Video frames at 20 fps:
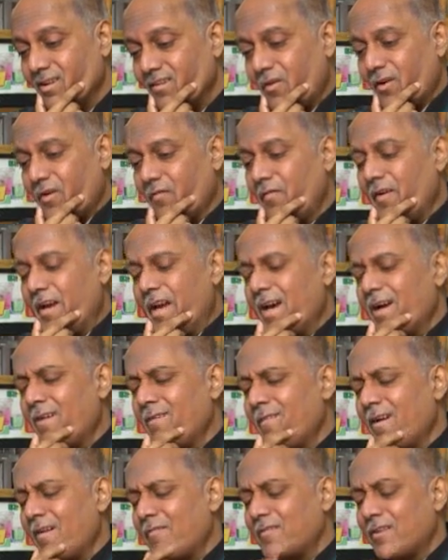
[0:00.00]
For
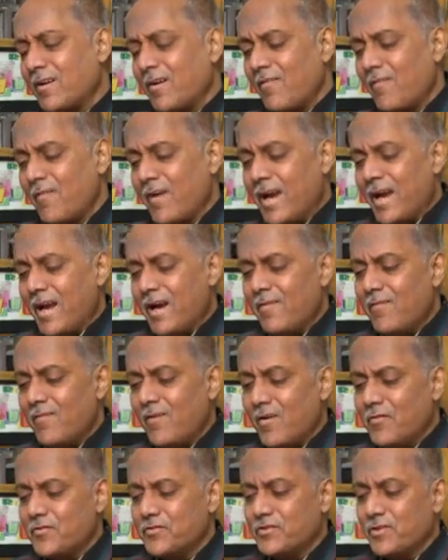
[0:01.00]
wave after wave
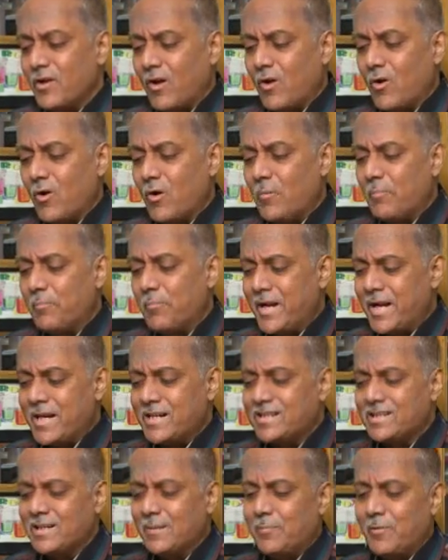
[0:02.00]
of sorrow
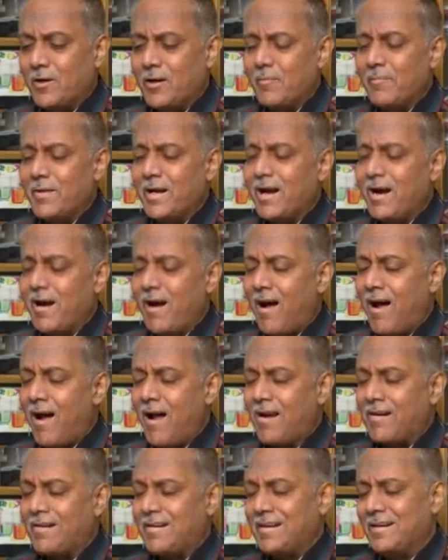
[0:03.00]
breaks upon my
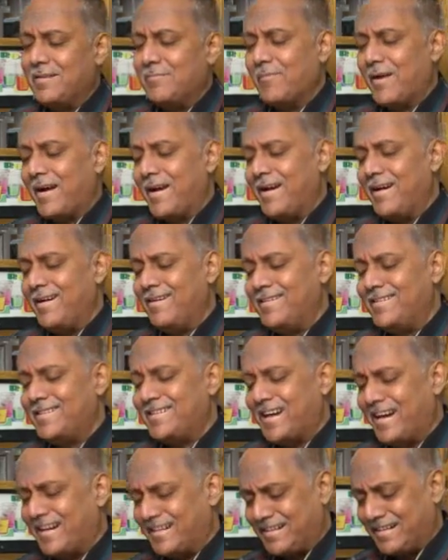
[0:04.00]
heart and mind,
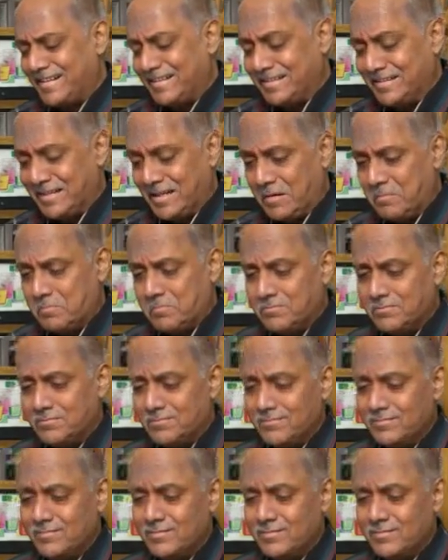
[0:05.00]
shattering them.